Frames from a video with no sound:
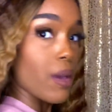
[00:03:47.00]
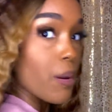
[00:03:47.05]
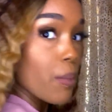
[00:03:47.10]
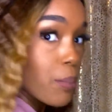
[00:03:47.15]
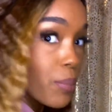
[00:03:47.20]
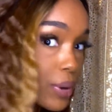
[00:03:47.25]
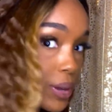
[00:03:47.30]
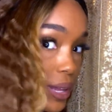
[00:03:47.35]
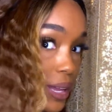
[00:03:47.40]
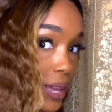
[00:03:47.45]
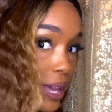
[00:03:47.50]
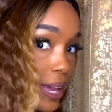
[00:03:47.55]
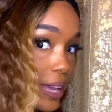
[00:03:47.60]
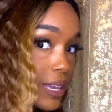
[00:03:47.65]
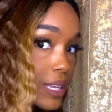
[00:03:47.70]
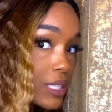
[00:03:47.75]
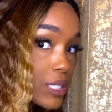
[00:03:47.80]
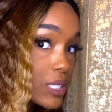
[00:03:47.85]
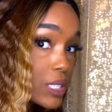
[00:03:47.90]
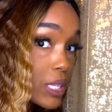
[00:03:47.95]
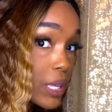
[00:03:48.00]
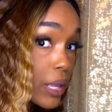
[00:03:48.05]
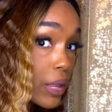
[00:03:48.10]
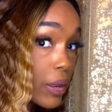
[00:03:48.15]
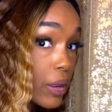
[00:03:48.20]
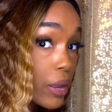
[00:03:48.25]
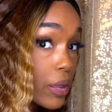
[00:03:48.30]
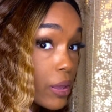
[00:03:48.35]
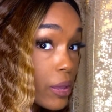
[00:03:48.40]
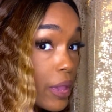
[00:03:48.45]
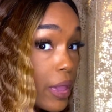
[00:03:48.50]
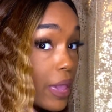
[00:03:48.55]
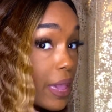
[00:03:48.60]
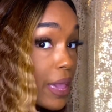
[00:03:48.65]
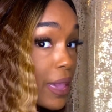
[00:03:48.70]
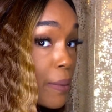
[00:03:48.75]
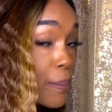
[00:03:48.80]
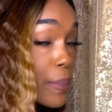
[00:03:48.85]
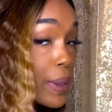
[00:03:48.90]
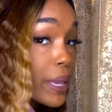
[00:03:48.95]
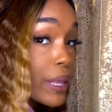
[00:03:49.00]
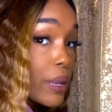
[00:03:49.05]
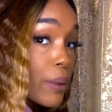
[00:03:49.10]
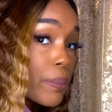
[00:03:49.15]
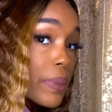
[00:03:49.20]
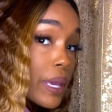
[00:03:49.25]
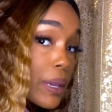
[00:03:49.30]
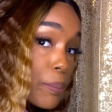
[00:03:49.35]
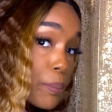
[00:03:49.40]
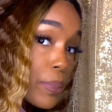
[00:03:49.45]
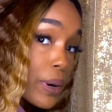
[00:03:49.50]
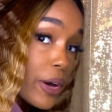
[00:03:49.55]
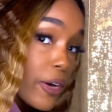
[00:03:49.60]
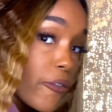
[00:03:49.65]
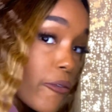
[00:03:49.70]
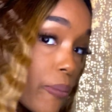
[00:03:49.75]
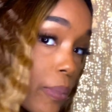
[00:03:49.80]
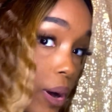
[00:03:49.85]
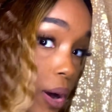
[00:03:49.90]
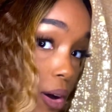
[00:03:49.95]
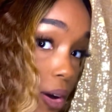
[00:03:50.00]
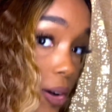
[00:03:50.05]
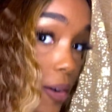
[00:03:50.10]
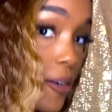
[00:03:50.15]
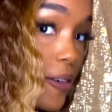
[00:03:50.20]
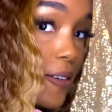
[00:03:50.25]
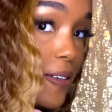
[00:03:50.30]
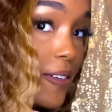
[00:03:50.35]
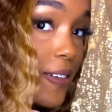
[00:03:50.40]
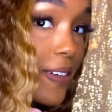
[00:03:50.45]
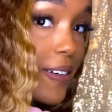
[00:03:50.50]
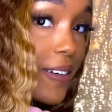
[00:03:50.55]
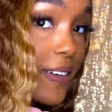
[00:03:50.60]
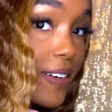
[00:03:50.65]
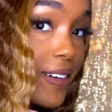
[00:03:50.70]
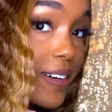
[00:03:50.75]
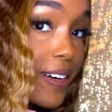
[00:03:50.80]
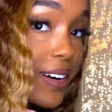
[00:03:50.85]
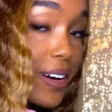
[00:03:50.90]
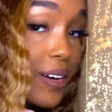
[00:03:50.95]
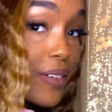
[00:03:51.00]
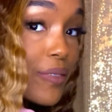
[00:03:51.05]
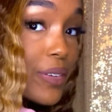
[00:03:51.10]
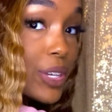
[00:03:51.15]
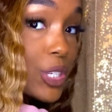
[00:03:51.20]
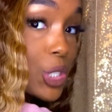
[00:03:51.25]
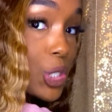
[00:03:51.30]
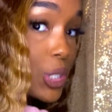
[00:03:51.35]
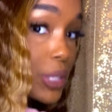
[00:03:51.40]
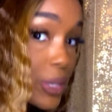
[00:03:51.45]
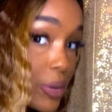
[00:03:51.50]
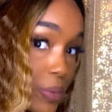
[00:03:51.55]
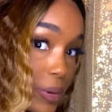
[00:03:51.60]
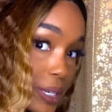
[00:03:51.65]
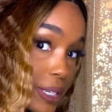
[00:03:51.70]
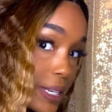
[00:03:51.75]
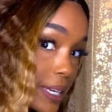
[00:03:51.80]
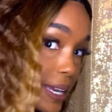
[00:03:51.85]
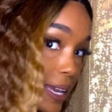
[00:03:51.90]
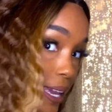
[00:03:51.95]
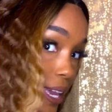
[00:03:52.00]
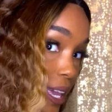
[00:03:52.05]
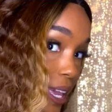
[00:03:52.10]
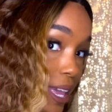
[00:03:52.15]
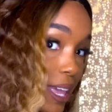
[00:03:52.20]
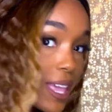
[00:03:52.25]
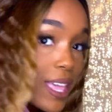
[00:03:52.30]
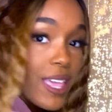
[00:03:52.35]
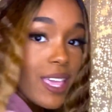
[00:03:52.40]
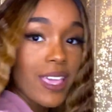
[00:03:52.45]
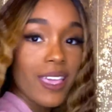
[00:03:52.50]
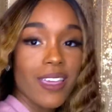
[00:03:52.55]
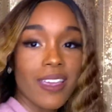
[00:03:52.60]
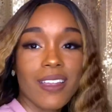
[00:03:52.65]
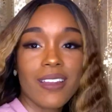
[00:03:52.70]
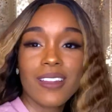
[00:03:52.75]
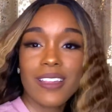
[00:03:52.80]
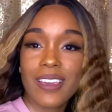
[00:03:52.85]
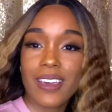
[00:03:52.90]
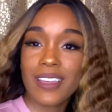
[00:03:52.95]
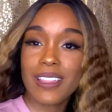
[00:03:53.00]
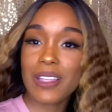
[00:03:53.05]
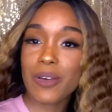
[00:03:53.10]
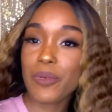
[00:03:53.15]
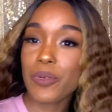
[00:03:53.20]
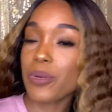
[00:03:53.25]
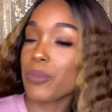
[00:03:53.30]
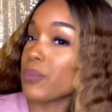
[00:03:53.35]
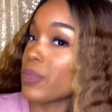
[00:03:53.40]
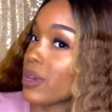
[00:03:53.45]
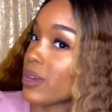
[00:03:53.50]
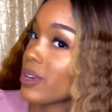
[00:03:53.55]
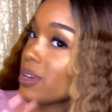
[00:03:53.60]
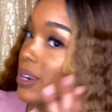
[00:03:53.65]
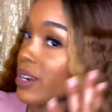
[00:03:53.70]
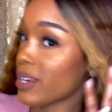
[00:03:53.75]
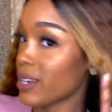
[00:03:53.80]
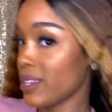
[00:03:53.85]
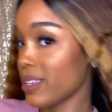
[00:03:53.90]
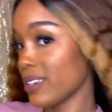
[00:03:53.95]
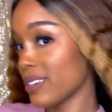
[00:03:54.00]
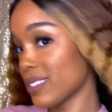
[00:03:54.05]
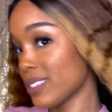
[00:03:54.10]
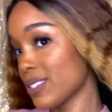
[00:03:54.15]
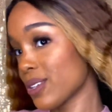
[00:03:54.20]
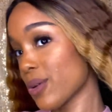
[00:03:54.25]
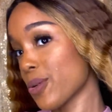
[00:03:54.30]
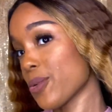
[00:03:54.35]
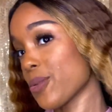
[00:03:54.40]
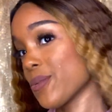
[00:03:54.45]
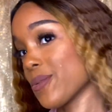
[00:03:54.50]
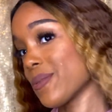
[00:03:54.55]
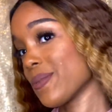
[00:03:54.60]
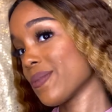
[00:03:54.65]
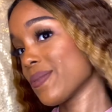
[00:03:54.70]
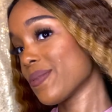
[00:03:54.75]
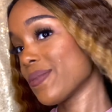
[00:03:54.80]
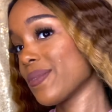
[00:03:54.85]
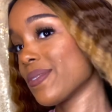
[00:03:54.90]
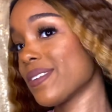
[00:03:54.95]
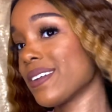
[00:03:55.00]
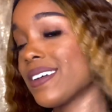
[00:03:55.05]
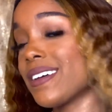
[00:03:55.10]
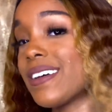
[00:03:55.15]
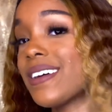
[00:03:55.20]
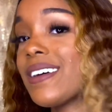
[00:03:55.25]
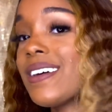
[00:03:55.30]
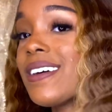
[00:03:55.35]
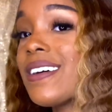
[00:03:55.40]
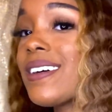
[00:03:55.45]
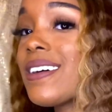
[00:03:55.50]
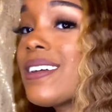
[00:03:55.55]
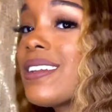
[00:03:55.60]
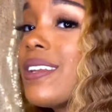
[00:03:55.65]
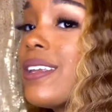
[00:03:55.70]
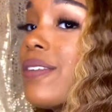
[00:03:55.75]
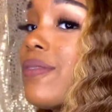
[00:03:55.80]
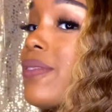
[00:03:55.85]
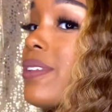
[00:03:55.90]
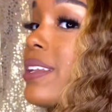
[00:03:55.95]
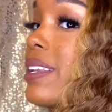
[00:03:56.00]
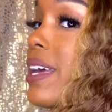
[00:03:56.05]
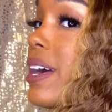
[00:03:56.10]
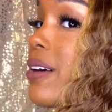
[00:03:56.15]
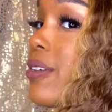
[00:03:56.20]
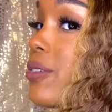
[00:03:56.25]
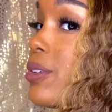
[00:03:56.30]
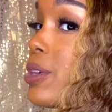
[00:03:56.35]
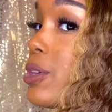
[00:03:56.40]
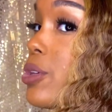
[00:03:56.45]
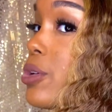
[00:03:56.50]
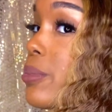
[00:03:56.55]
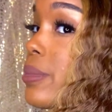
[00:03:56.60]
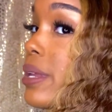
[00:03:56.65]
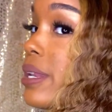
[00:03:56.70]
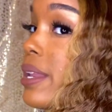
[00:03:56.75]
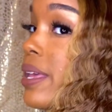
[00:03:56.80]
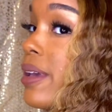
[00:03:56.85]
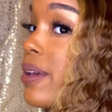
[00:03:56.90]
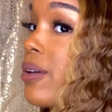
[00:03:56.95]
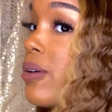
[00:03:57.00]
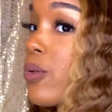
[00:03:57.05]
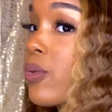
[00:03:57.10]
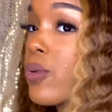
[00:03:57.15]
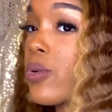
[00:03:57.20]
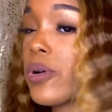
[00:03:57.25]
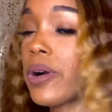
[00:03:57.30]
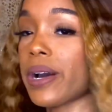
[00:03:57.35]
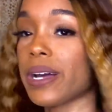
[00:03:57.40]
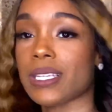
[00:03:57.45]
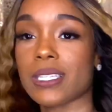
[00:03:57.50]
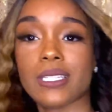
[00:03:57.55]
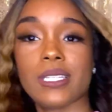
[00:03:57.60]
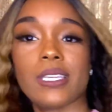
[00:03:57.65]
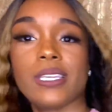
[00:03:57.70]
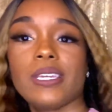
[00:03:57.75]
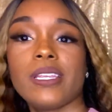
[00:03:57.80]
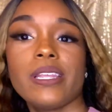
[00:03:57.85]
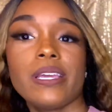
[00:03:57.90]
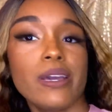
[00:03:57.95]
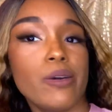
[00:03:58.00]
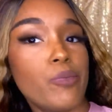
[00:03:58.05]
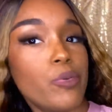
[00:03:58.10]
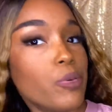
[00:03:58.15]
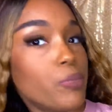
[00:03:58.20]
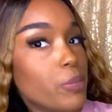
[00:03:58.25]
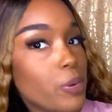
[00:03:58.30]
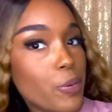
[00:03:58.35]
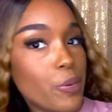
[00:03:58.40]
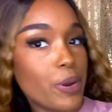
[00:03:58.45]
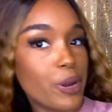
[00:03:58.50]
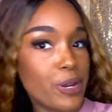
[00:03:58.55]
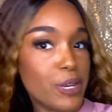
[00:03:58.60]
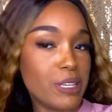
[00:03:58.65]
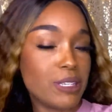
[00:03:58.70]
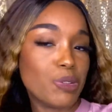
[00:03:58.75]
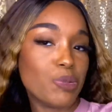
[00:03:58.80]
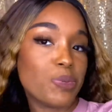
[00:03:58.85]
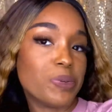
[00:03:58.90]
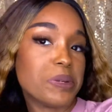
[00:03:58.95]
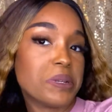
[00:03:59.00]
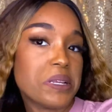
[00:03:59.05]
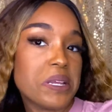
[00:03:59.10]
but I can see it being a big puff ball eventually one day, and yeah, that wouldn't be a good idea. So definitely not on a humid day or a real hot sticky day. I wouldn't be wearing this one.